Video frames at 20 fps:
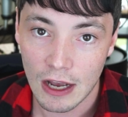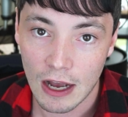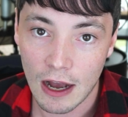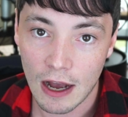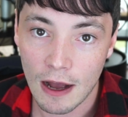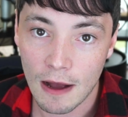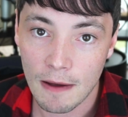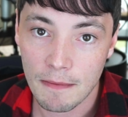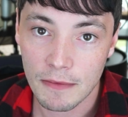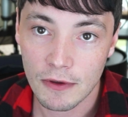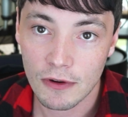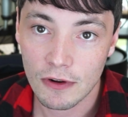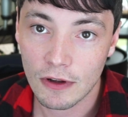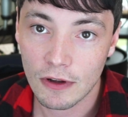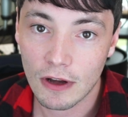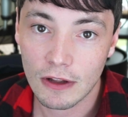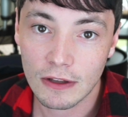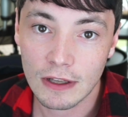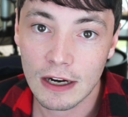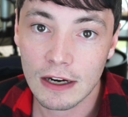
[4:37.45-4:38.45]
Um, there
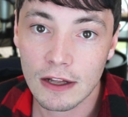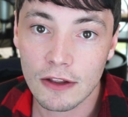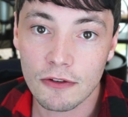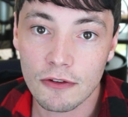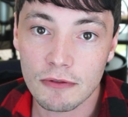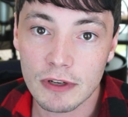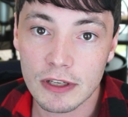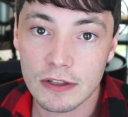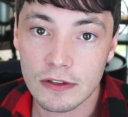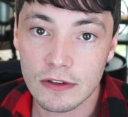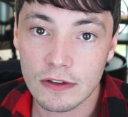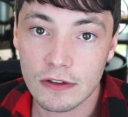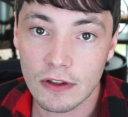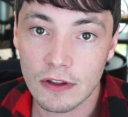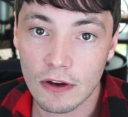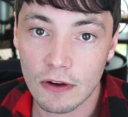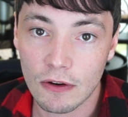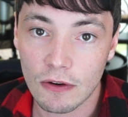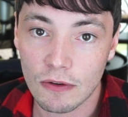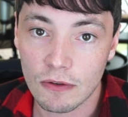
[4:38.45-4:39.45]
are a lot of other reasons,
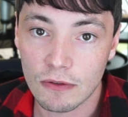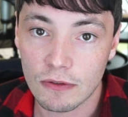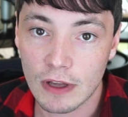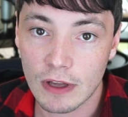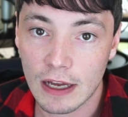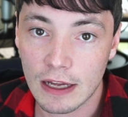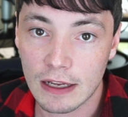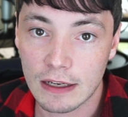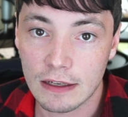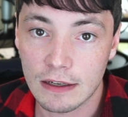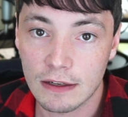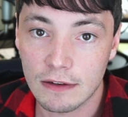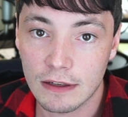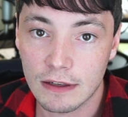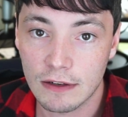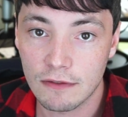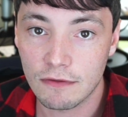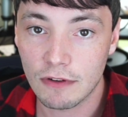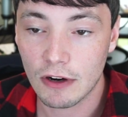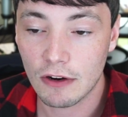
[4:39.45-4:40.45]
though, that
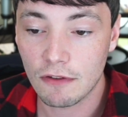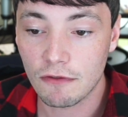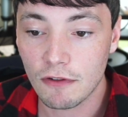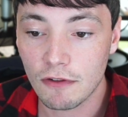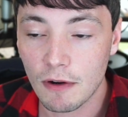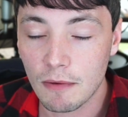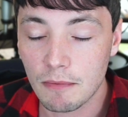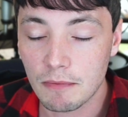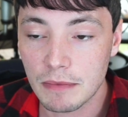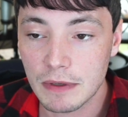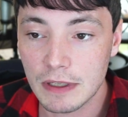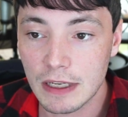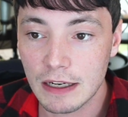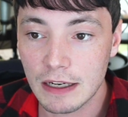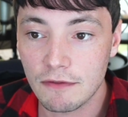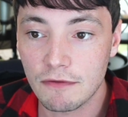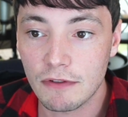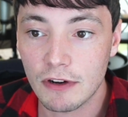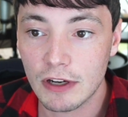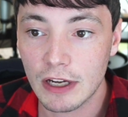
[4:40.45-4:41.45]
can vary from
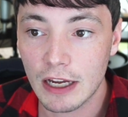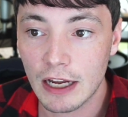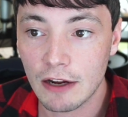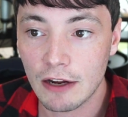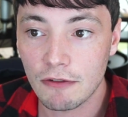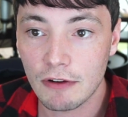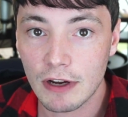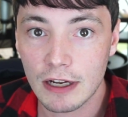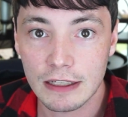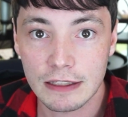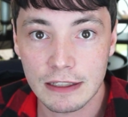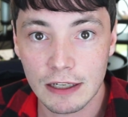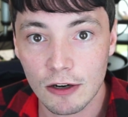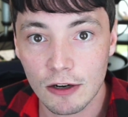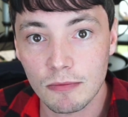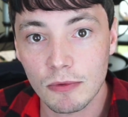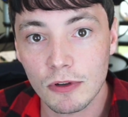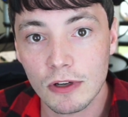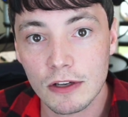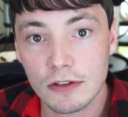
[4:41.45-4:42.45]
getting very angry at a
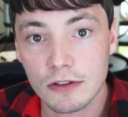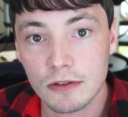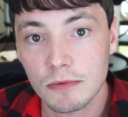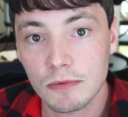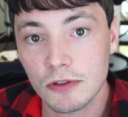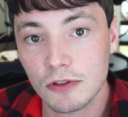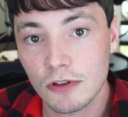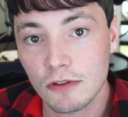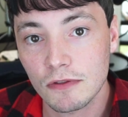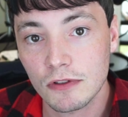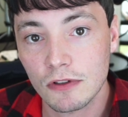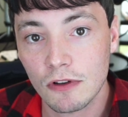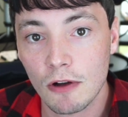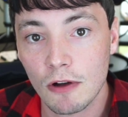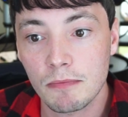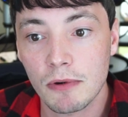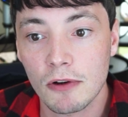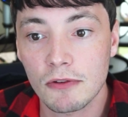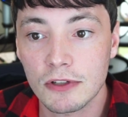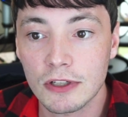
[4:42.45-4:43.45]
terrible customer service call,
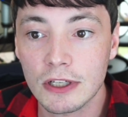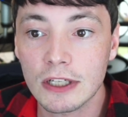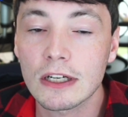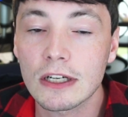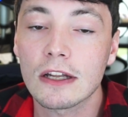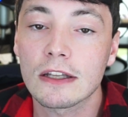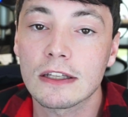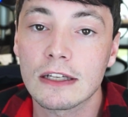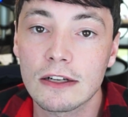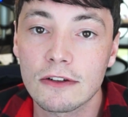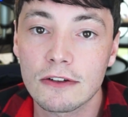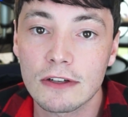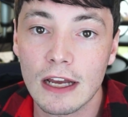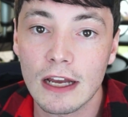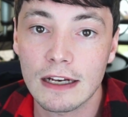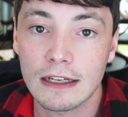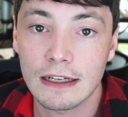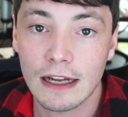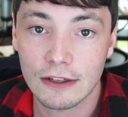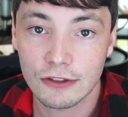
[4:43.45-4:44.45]
posting it on the
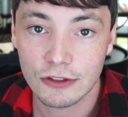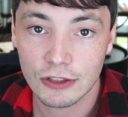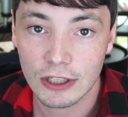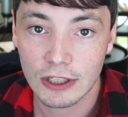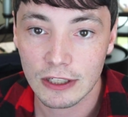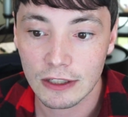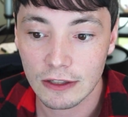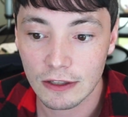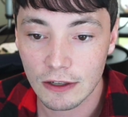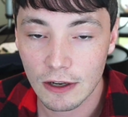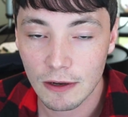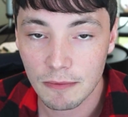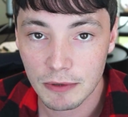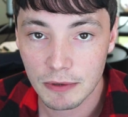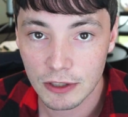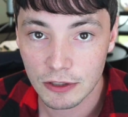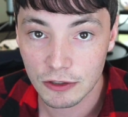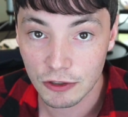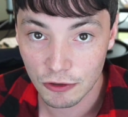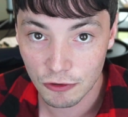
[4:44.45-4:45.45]
internet, and actually getting the
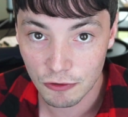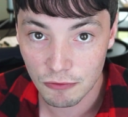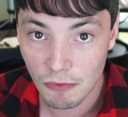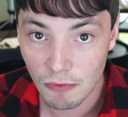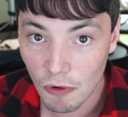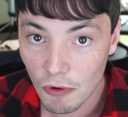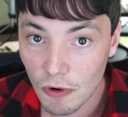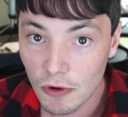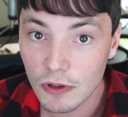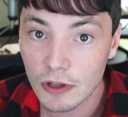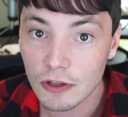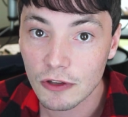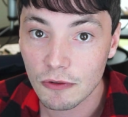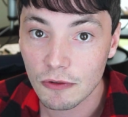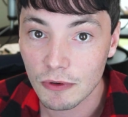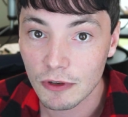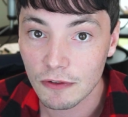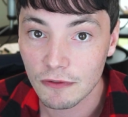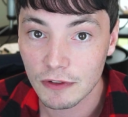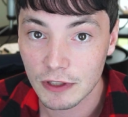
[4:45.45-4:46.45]
company to do more than you
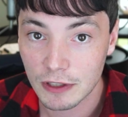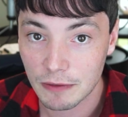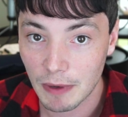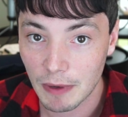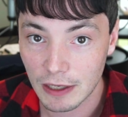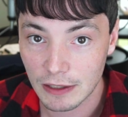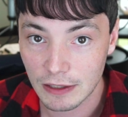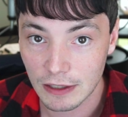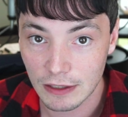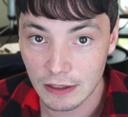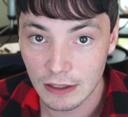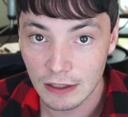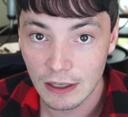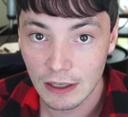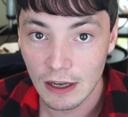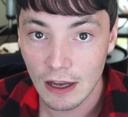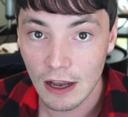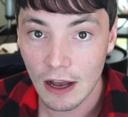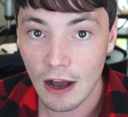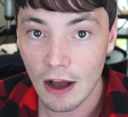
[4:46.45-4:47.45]
would have expected
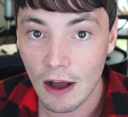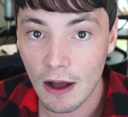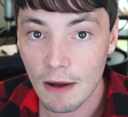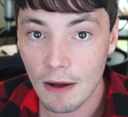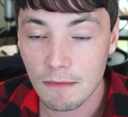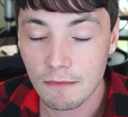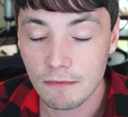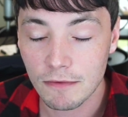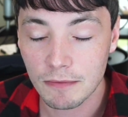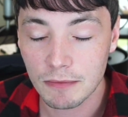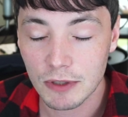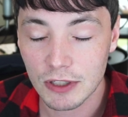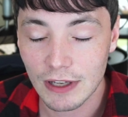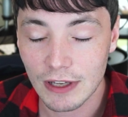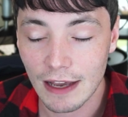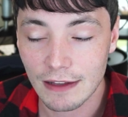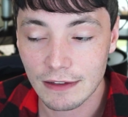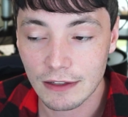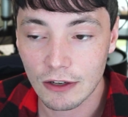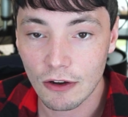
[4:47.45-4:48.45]
um, from just
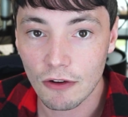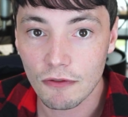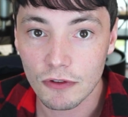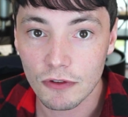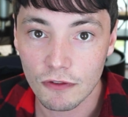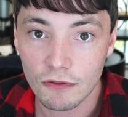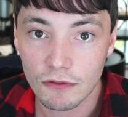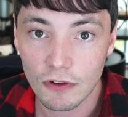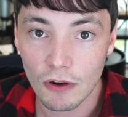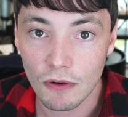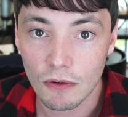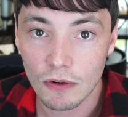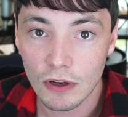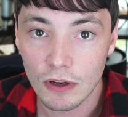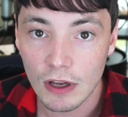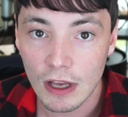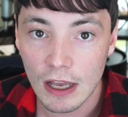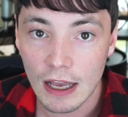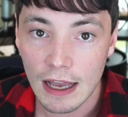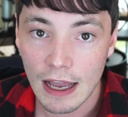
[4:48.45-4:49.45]
asking over the phone.
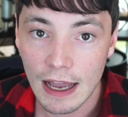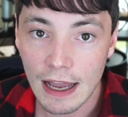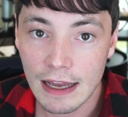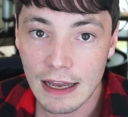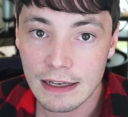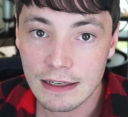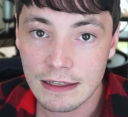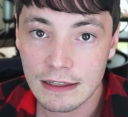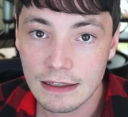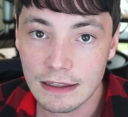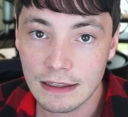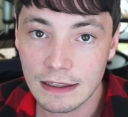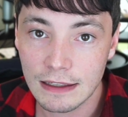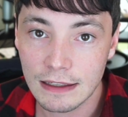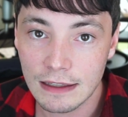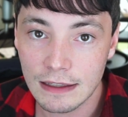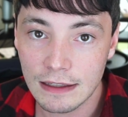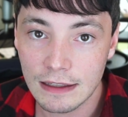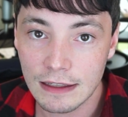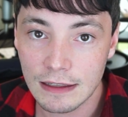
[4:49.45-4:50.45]
And
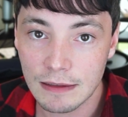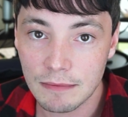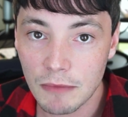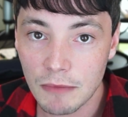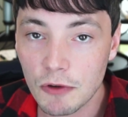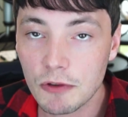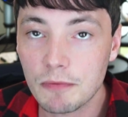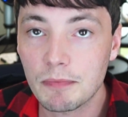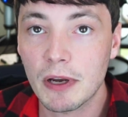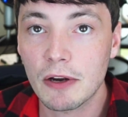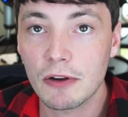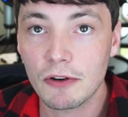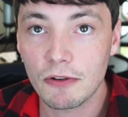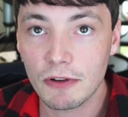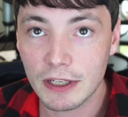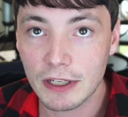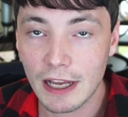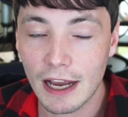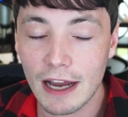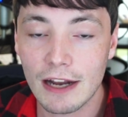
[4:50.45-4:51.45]
in the most
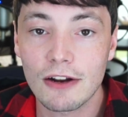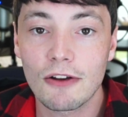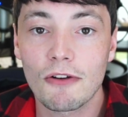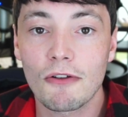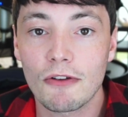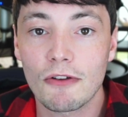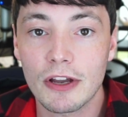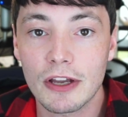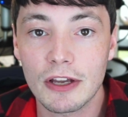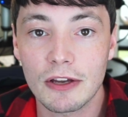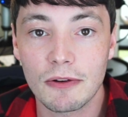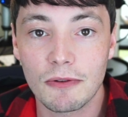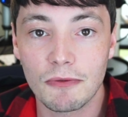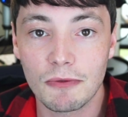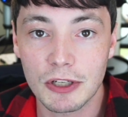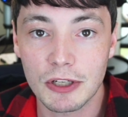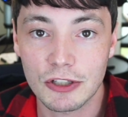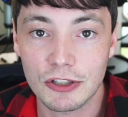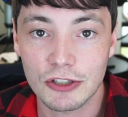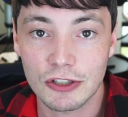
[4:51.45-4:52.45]
paranoid category,
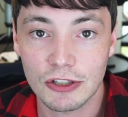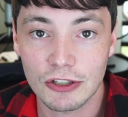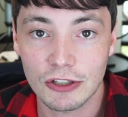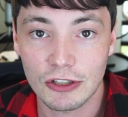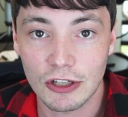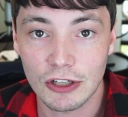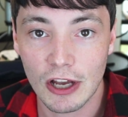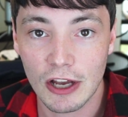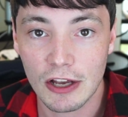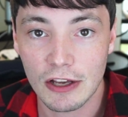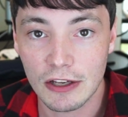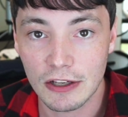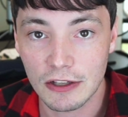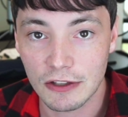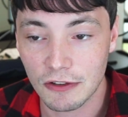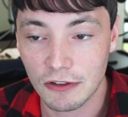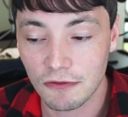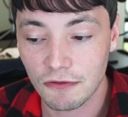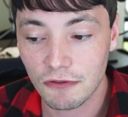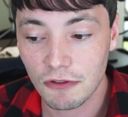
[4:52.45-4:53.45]
which uh,
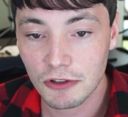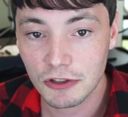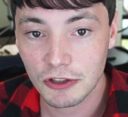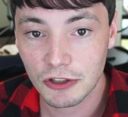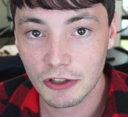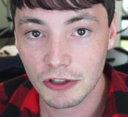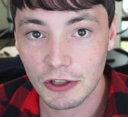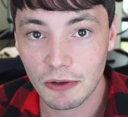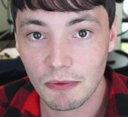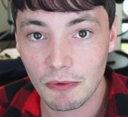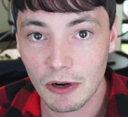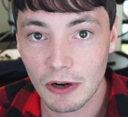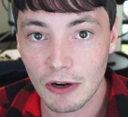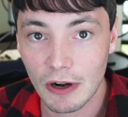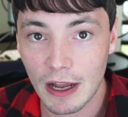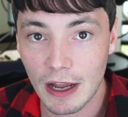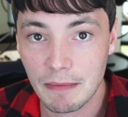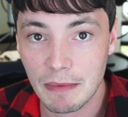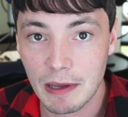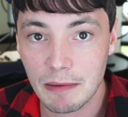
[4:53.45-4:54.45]
is unfortunately where
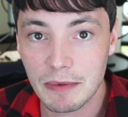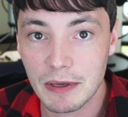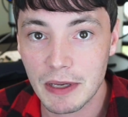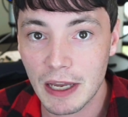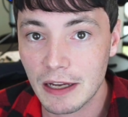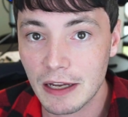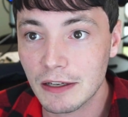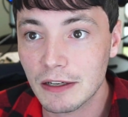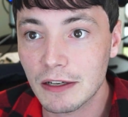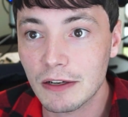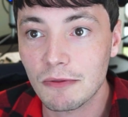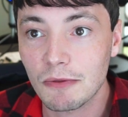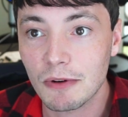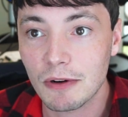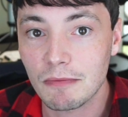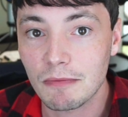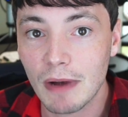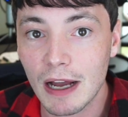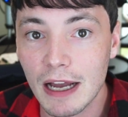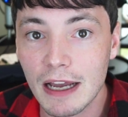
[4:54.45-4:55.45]
I may be headed in one
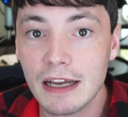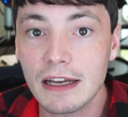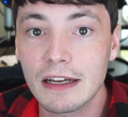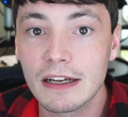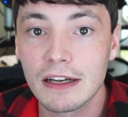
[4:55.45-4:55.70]
of my